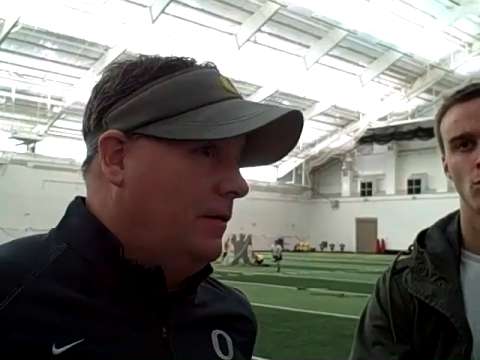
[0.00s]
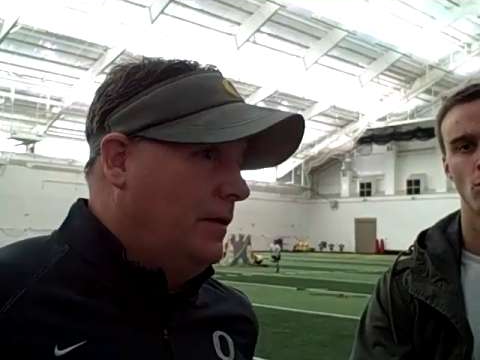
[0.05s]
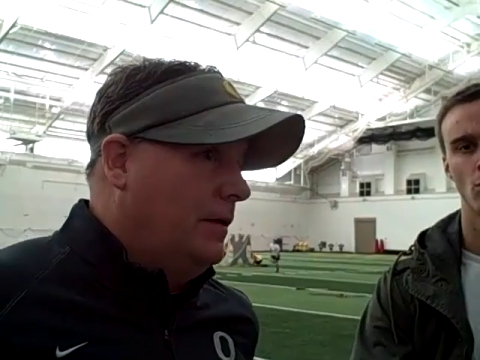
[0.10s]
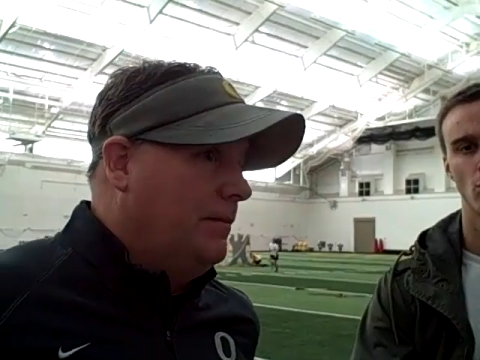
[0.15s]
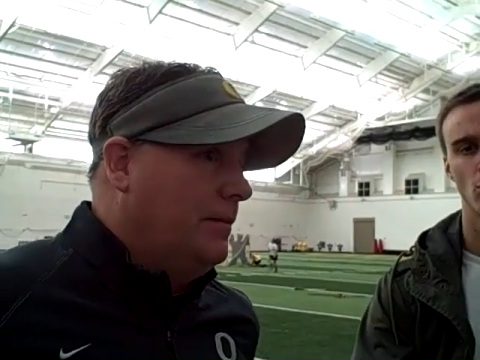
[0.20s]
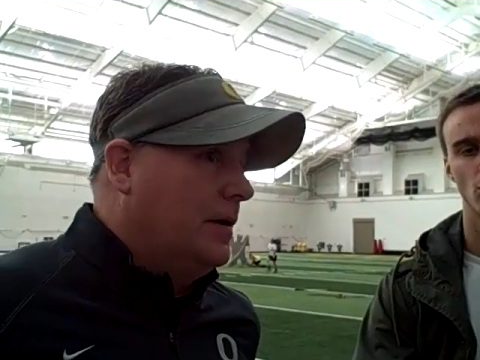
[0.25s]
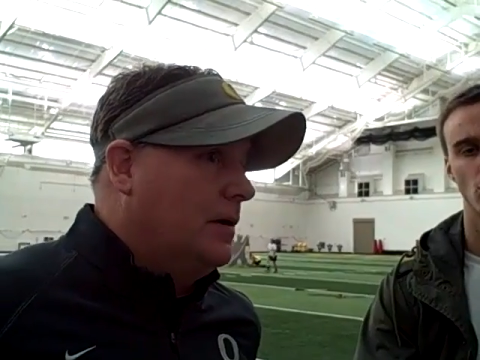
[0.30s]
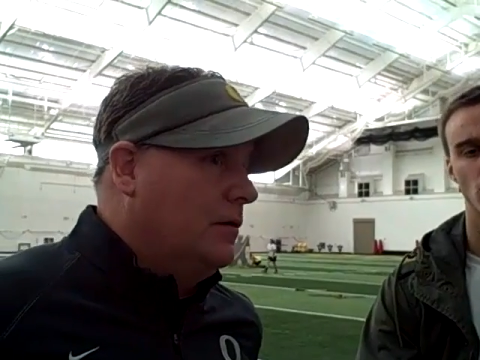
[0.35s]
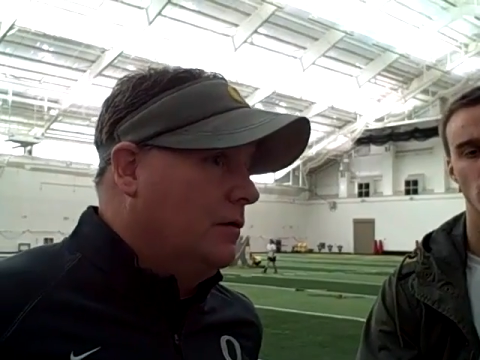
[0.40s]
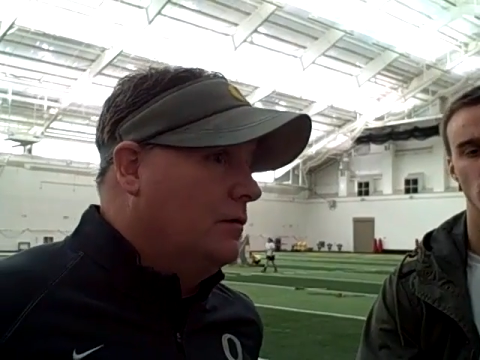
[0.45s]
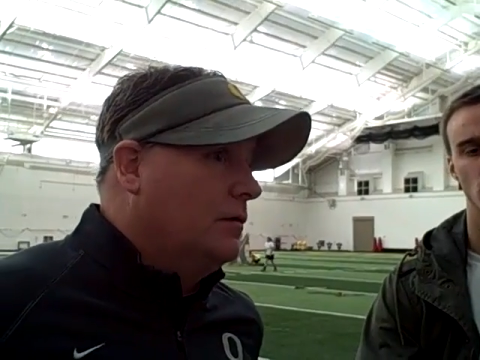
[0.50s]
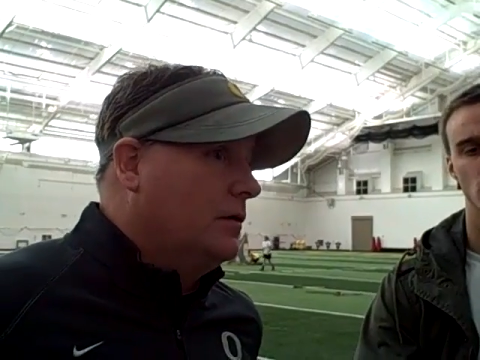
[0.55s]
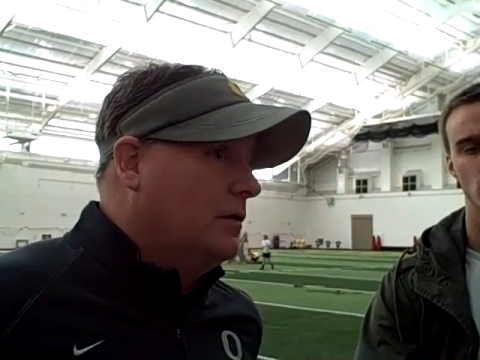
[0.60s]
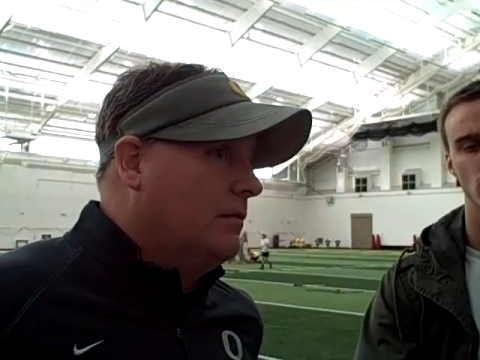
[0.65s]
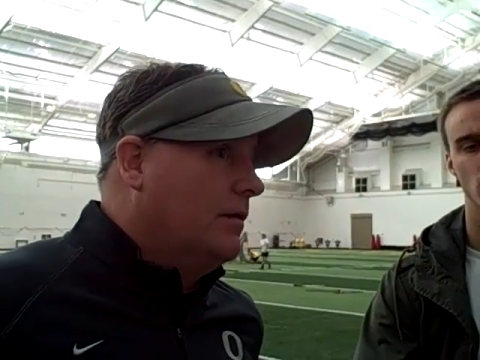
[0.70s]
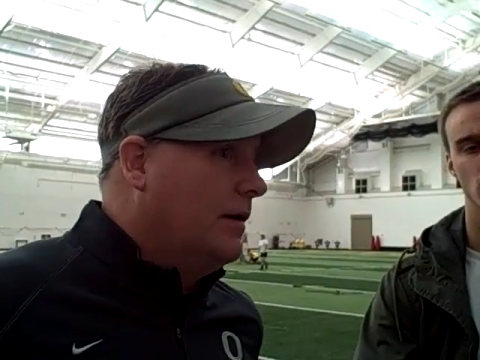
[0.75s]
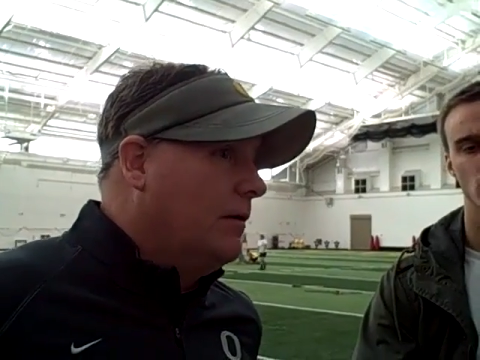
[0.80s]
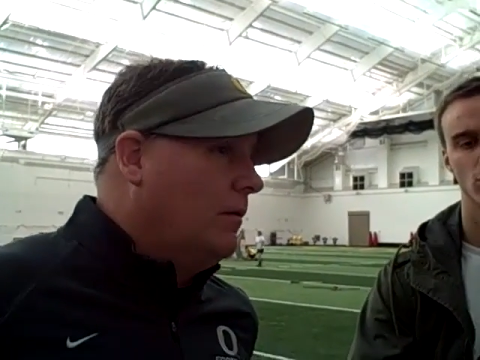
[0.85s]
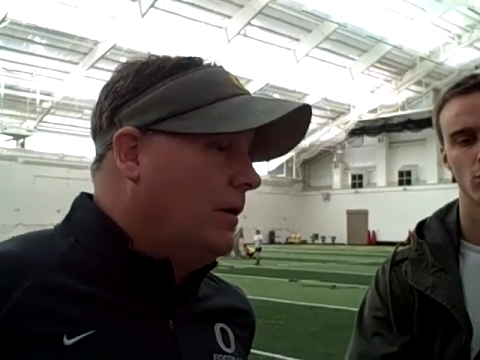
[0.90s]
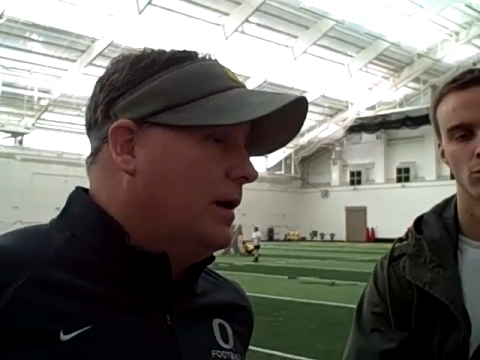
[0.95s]
They better do it
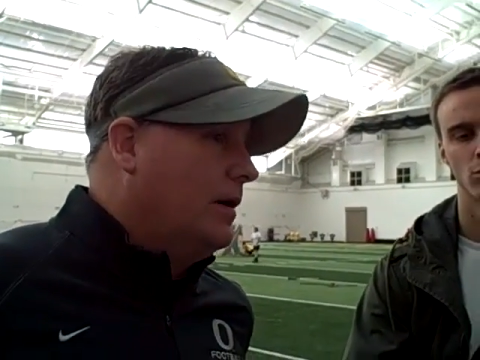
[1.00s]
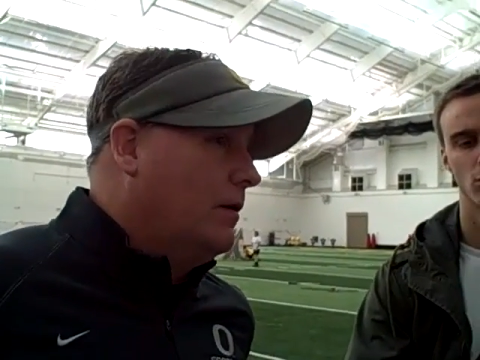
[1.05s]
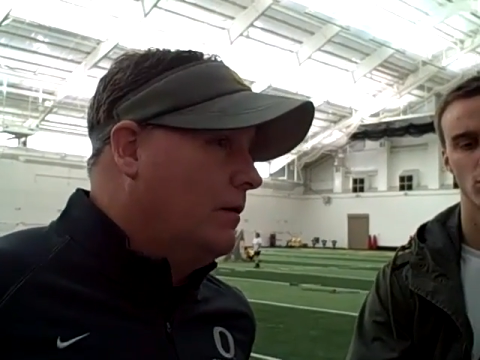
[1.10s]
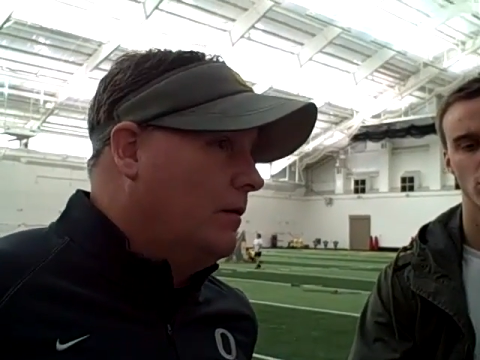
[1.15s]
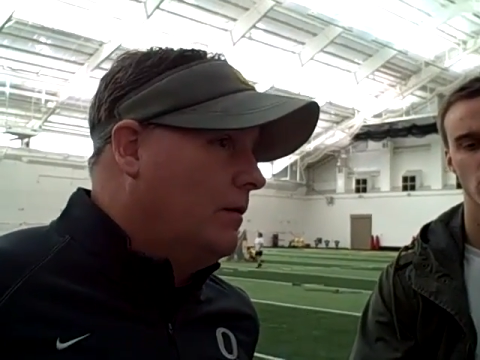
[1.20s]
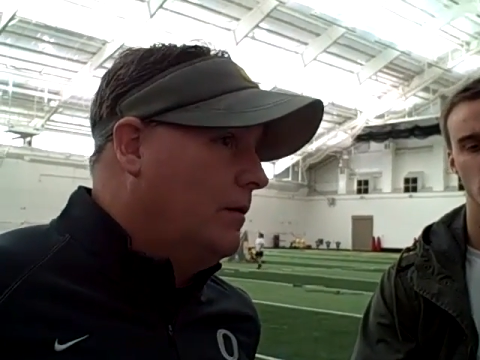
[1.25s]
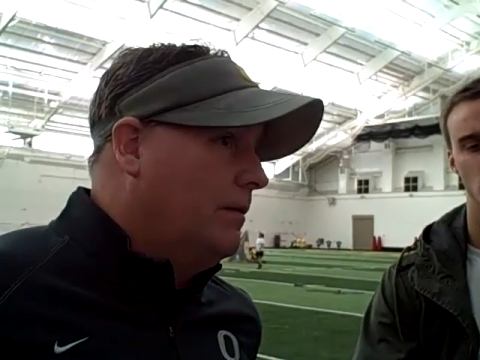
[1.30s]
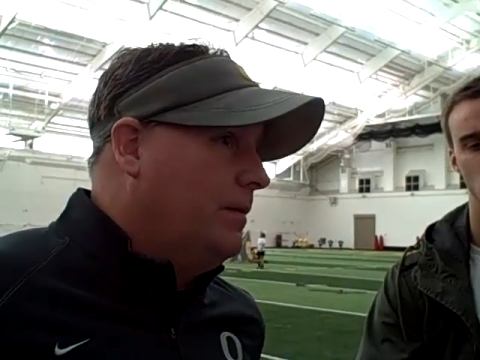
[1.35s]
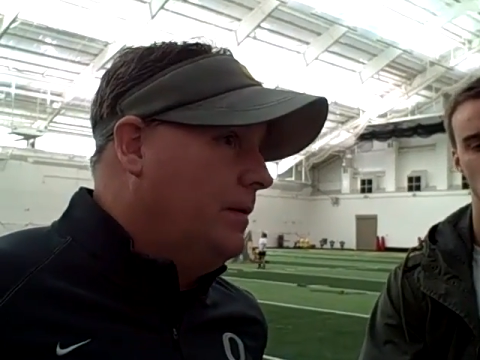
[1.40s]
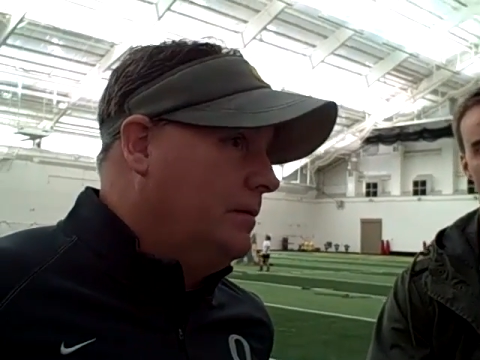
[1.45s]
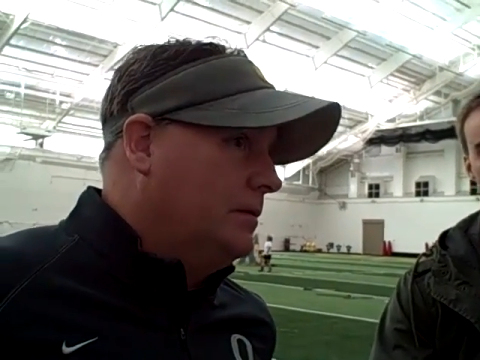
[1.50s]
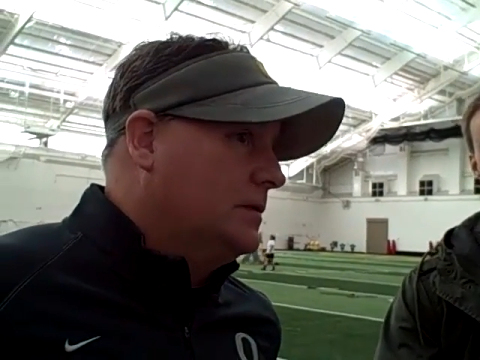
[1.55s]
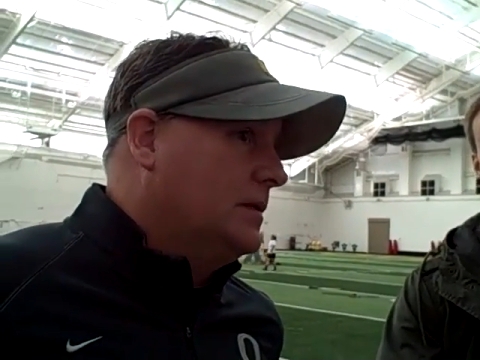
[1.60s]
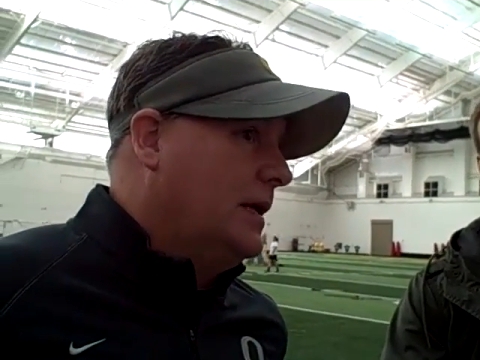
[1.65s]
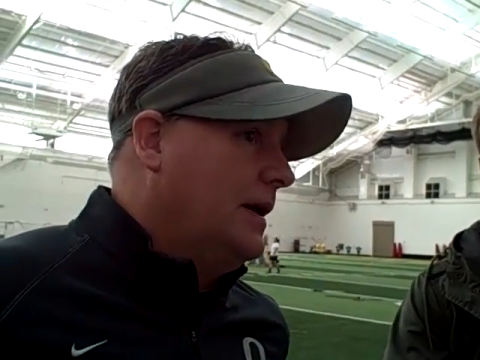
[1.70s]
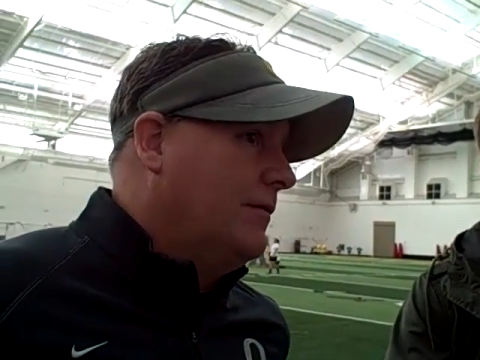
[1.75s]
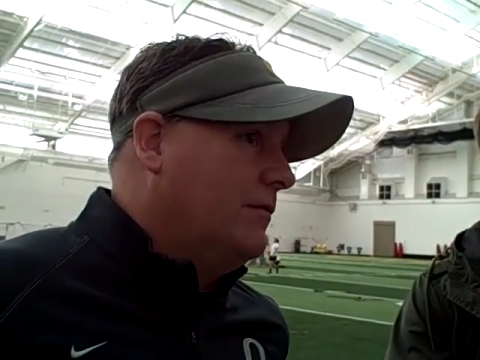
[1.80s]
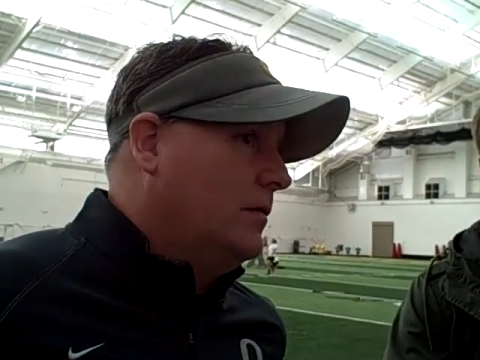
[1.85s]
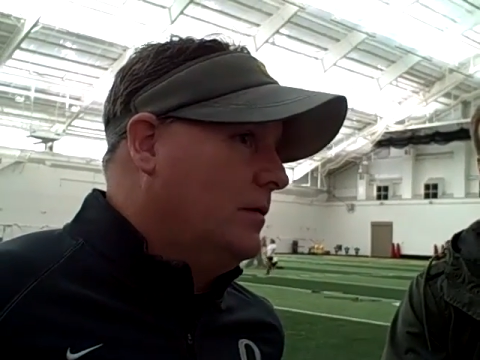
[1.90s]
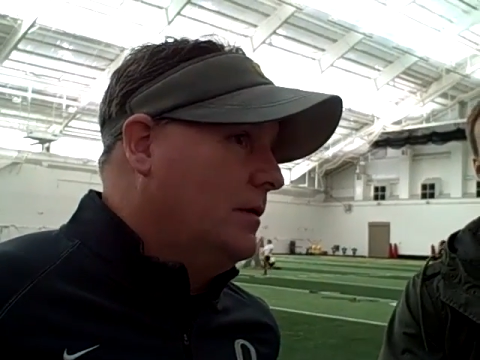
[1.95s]
the right way, or
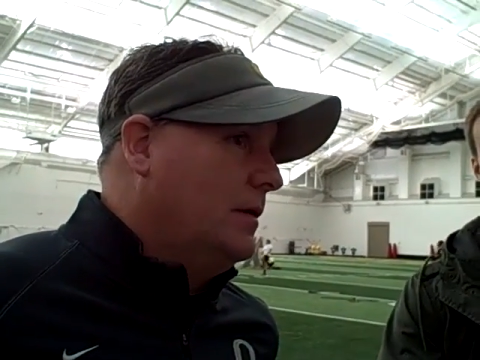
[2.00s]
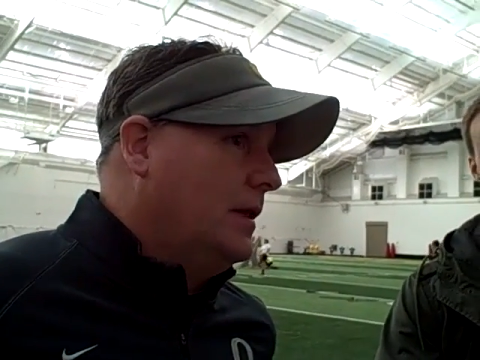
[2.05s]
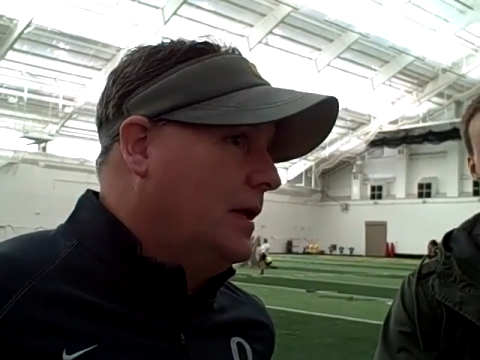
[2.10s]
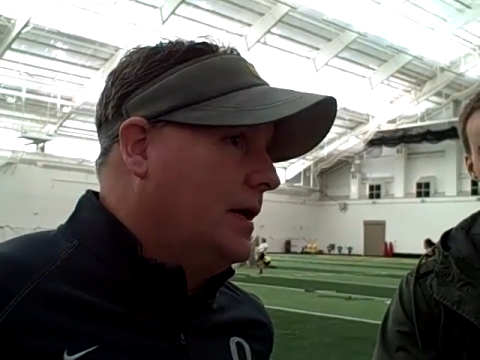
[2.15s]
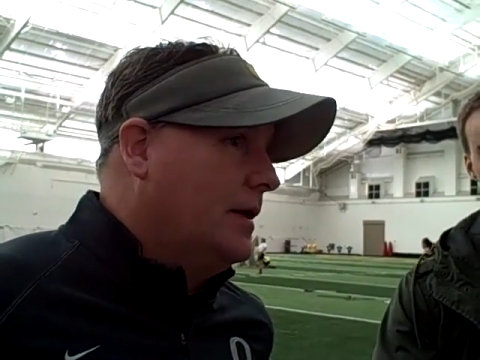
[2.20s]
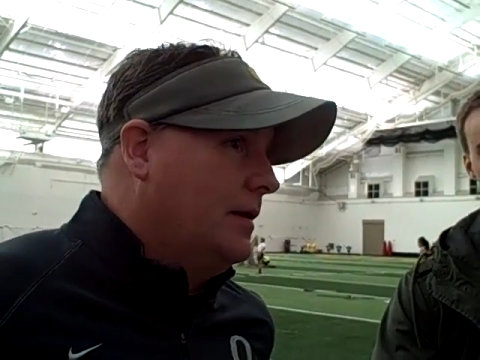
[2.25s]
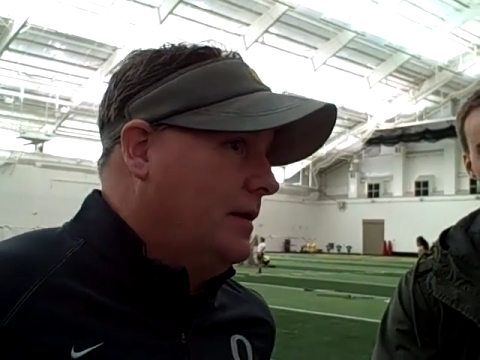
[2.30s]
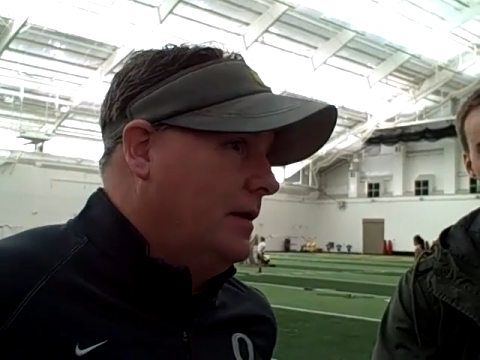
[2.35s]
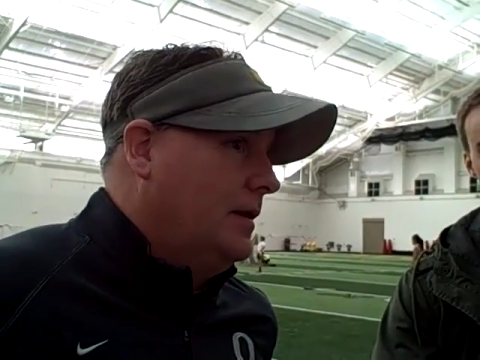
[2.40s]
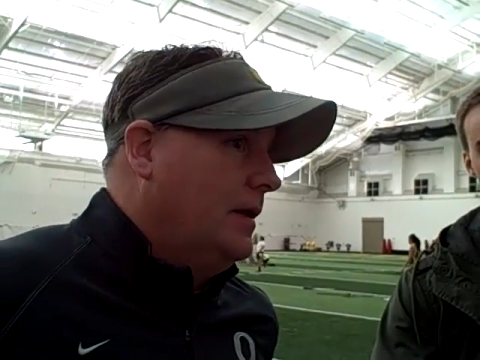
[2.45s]
people's lives are on the line.